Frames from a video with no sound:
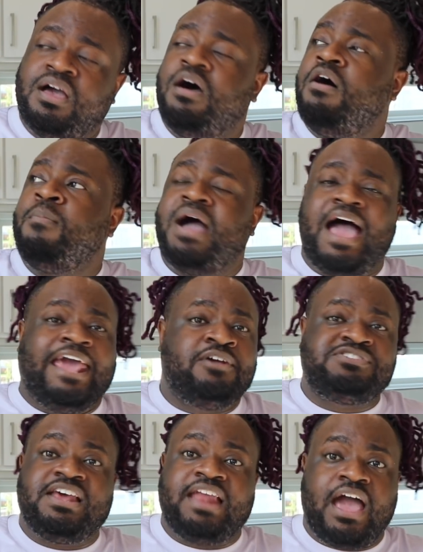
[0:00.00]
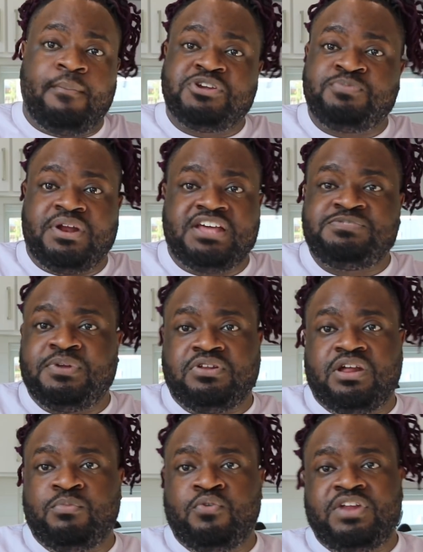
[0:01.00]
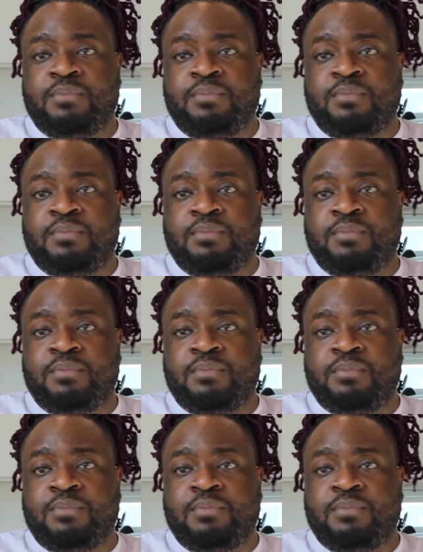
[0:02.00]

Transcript: I ain't telling how much money they spent on that movie.